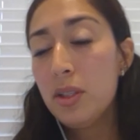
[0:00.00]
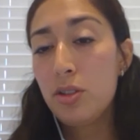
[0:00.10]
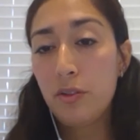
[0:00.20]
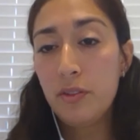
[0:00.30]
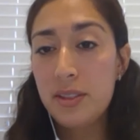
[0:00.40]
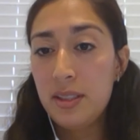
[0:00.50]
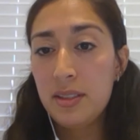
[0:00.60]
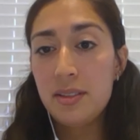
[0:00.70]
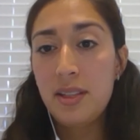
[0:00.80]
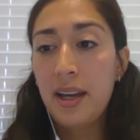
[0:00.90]

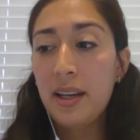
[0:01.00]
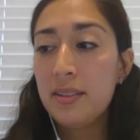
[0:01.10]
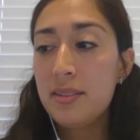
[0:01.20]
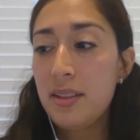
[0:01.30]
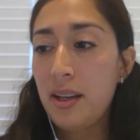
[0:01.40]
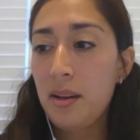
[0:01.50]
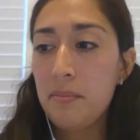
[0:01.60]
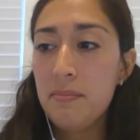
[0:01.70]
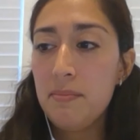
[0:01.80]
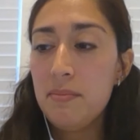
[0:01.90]
services that
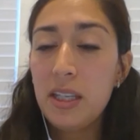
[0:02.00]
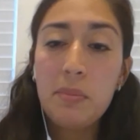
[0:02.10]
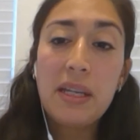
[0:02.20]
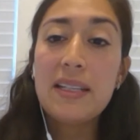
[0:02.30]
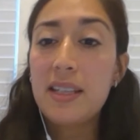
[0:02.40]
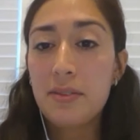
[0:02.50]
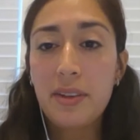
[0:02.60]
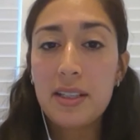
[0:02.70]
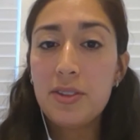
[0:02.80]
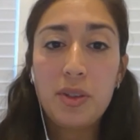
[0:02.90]
um, can be
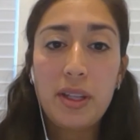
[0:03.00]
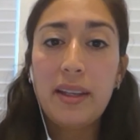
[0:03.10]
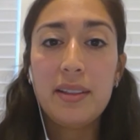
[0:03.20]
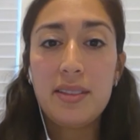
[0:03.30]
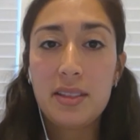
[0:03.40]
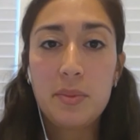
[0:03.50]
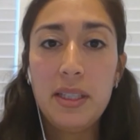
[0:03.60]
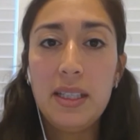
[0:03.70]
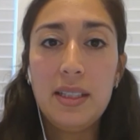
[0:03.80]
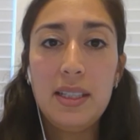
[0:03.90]
identified through that
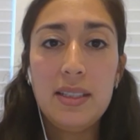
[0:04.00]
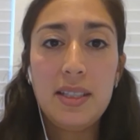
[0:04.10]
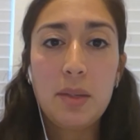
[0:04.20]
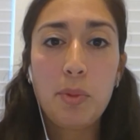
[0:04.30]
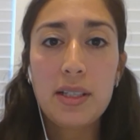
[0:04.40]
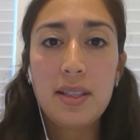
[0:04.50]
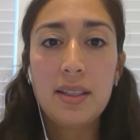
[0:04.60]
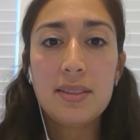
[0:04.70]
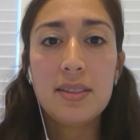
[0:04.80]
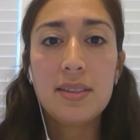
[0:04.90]
assessment and intake
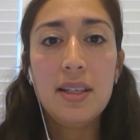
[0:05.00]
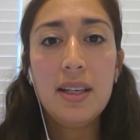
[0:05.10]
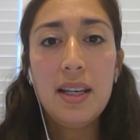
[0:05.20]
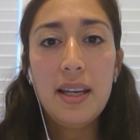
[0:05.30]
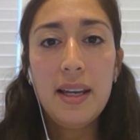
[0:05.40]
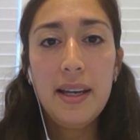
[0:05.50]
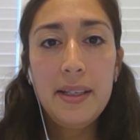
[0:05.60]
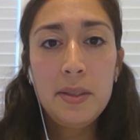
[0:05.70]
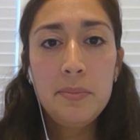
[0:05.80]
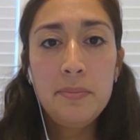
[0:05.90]
process
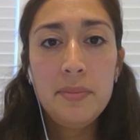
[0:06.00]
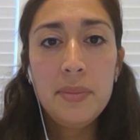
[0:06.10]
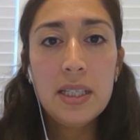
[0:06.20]
um,